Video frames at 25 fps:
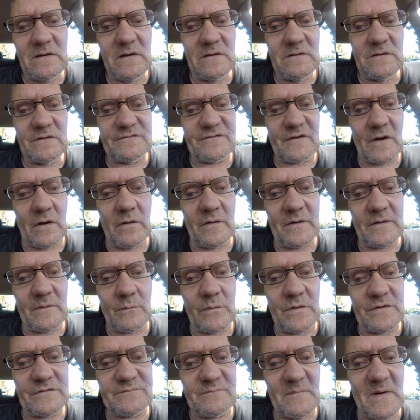So it
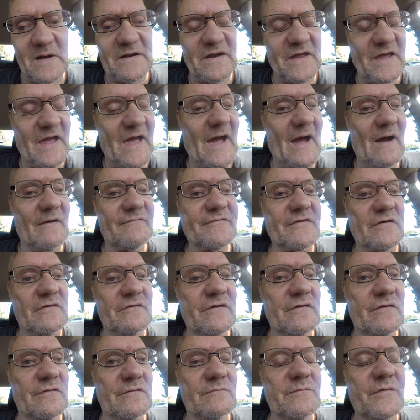was Monday
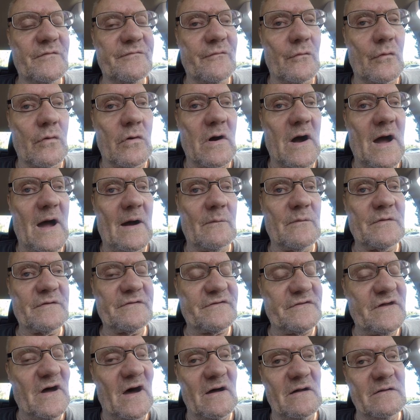afternoon before I was
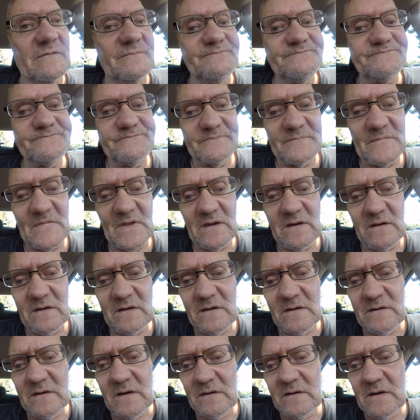done,
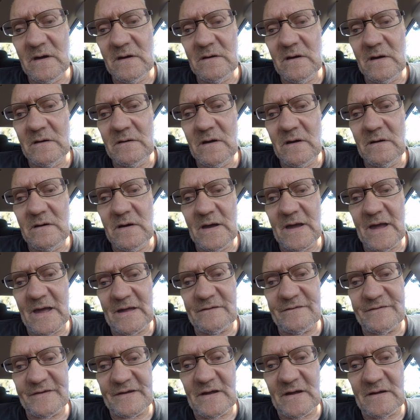
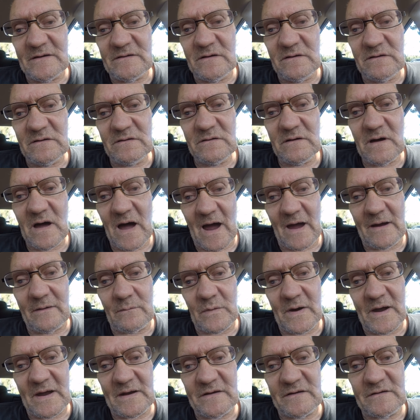and then I
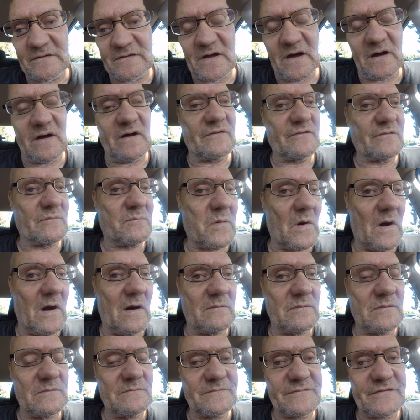ran into other
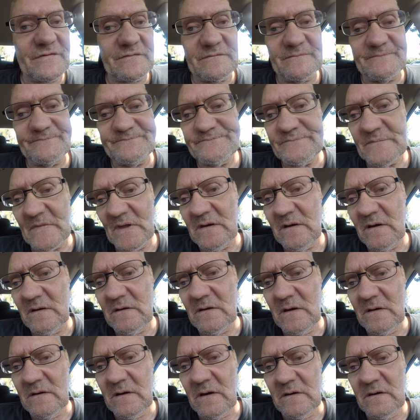problems.
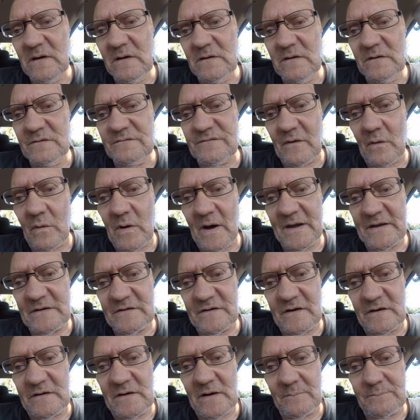So I
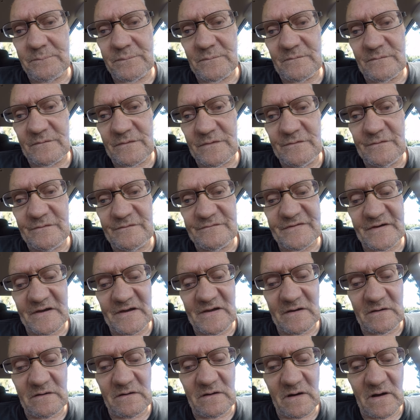ended up
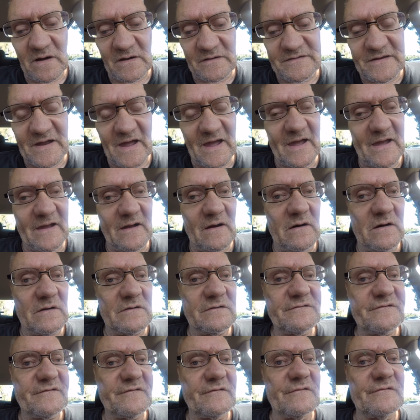losing a day
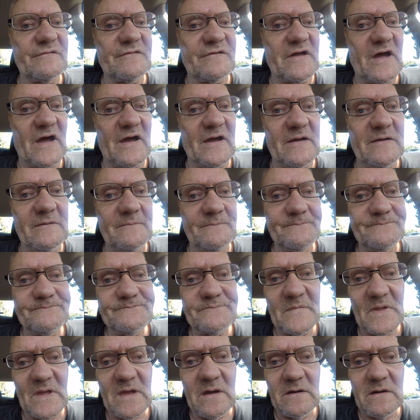on Tuesday.
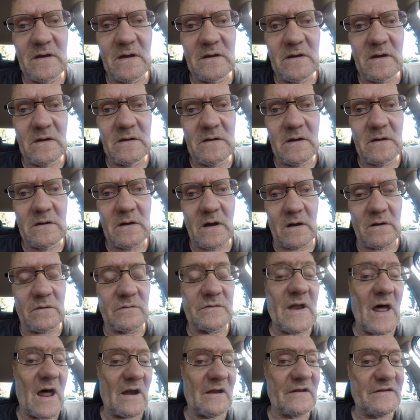Oh,
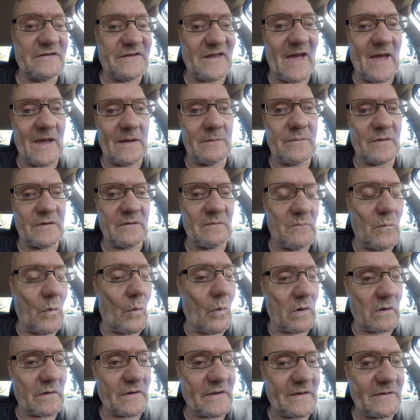not a day, but a
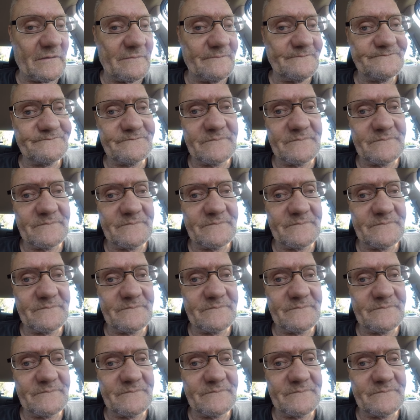morning,